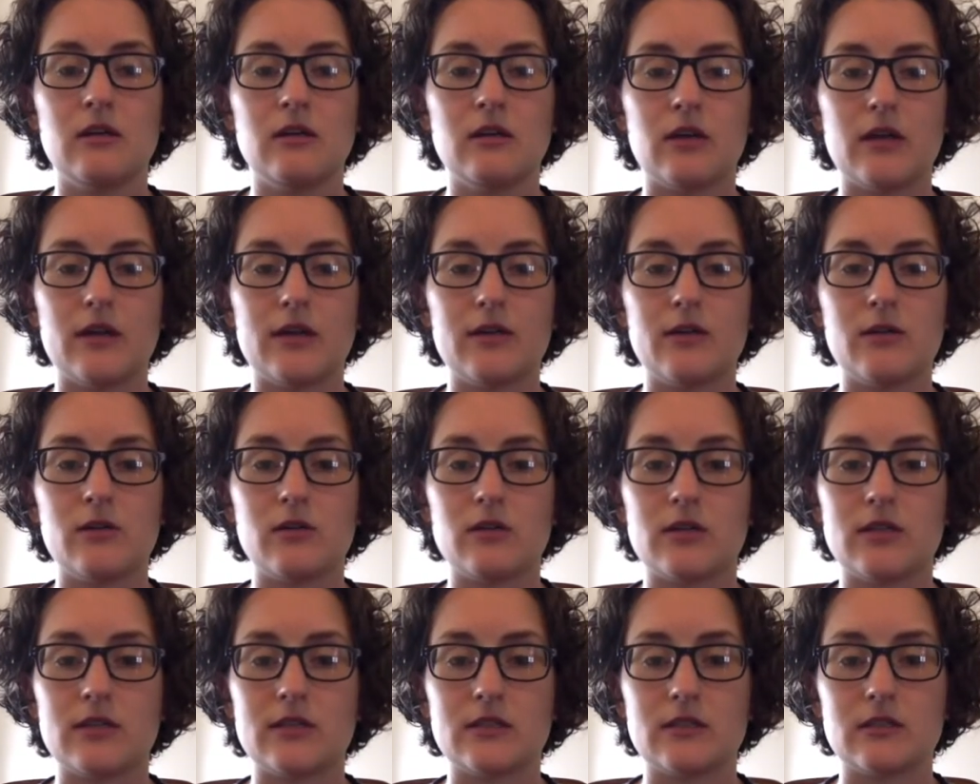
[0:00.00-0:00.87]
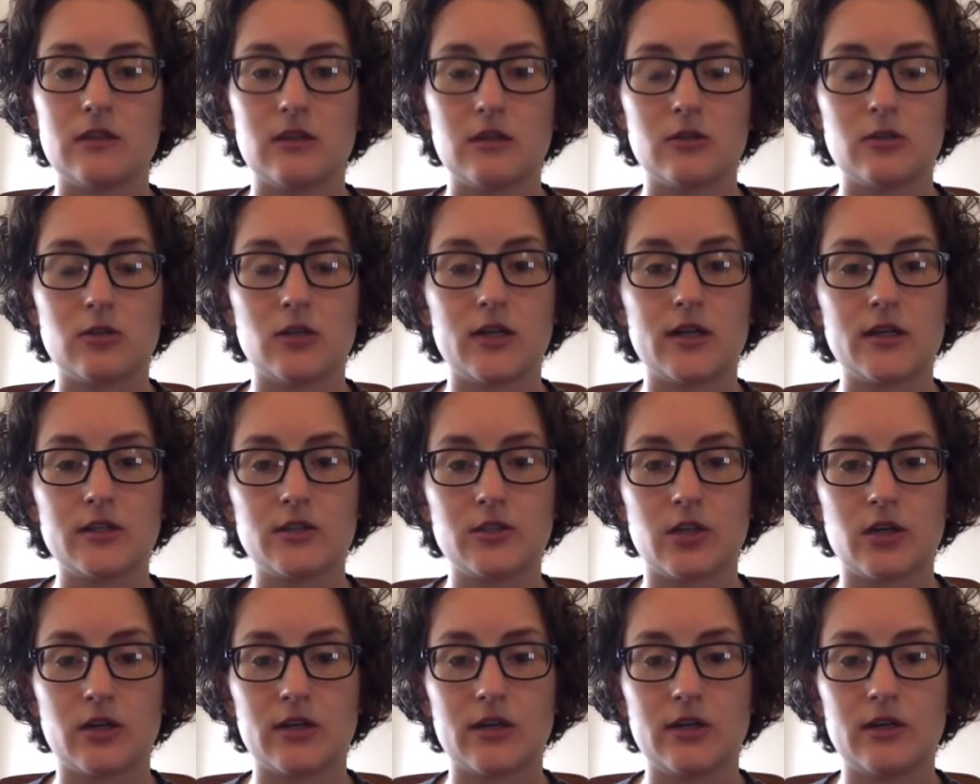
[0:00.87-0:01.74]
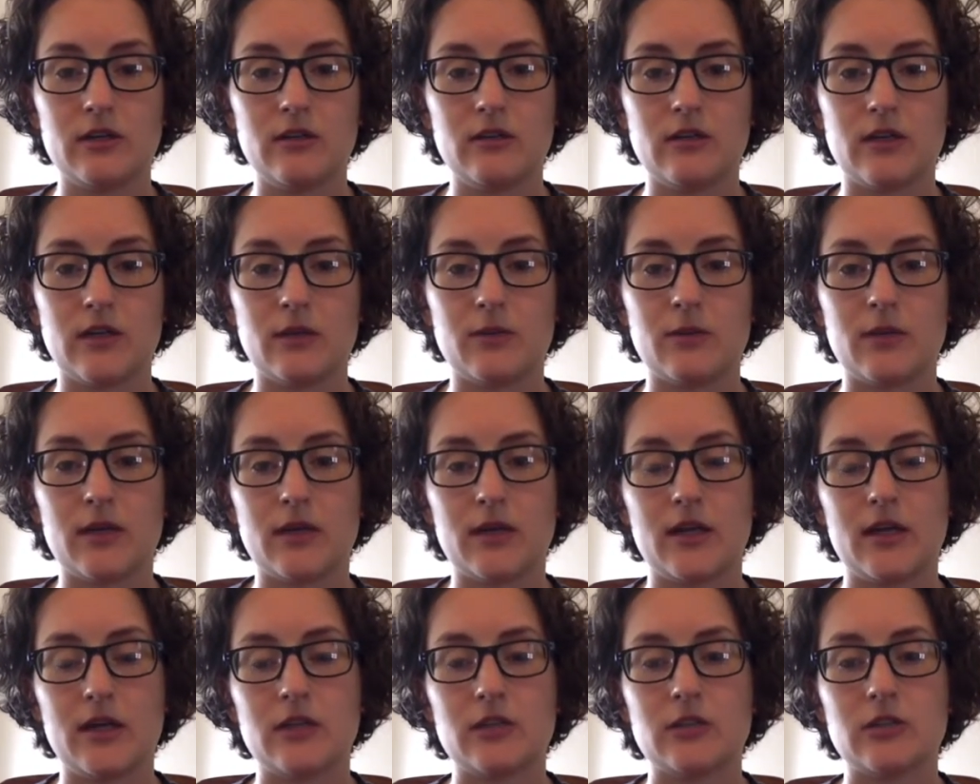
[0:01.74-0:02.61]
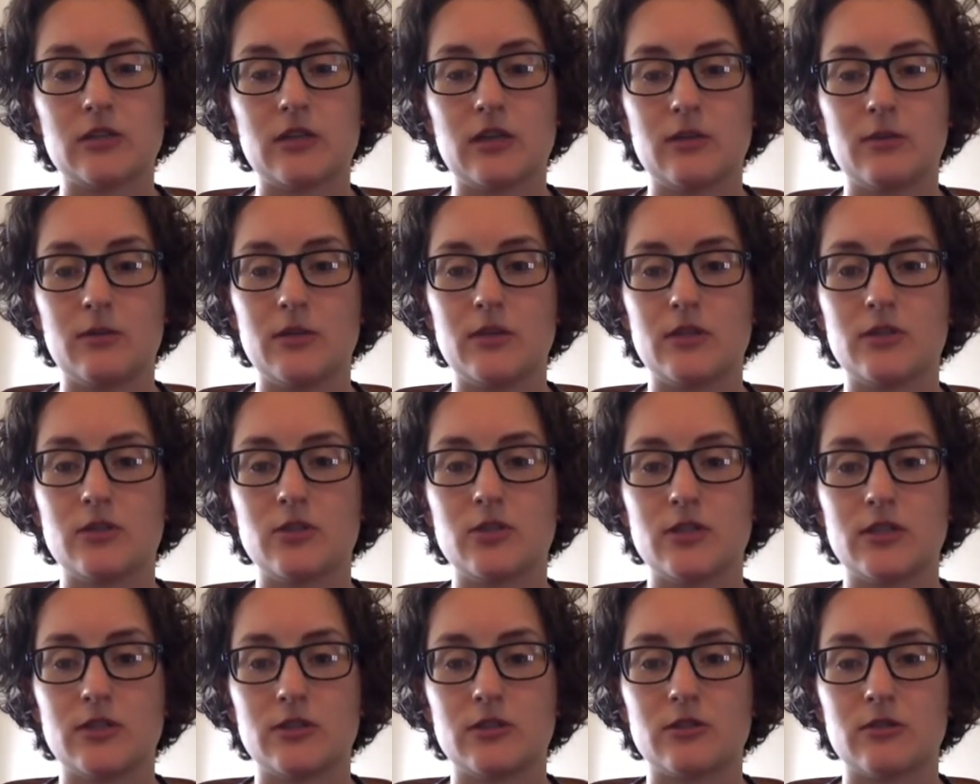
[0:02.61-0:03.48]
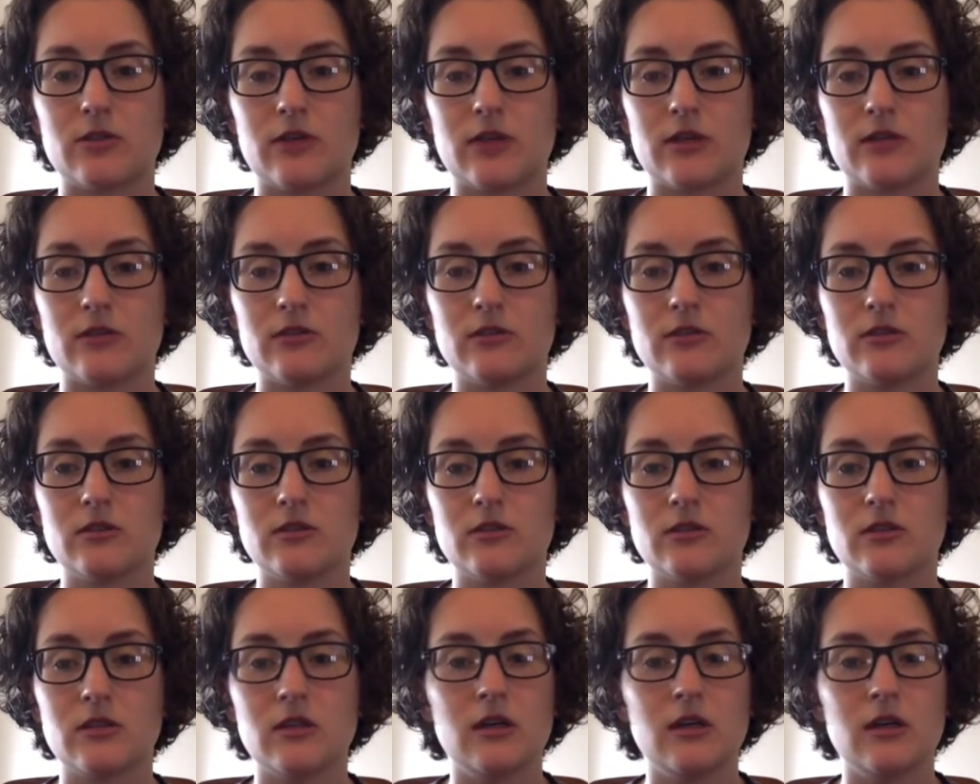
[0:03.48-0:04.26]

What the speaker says: I utilize electronic charting and medication administration records,